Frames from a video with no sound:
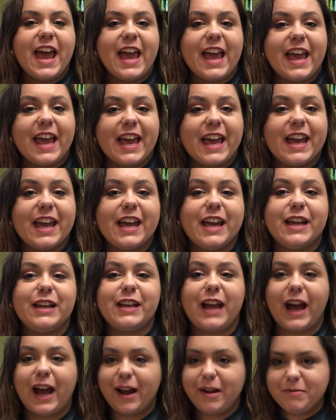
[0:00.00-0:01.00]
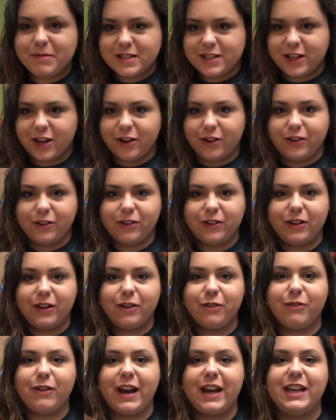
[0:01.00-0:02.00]
and I'm so
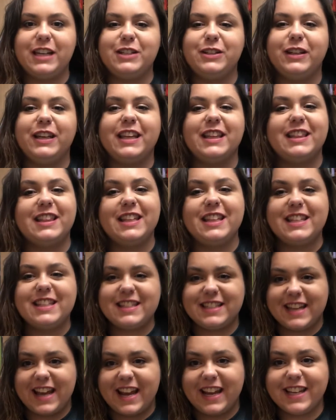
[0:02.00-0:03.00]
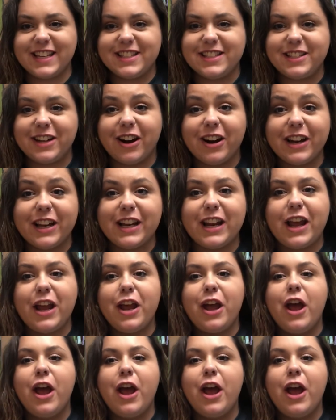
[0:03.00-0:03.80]
ready to get this day started.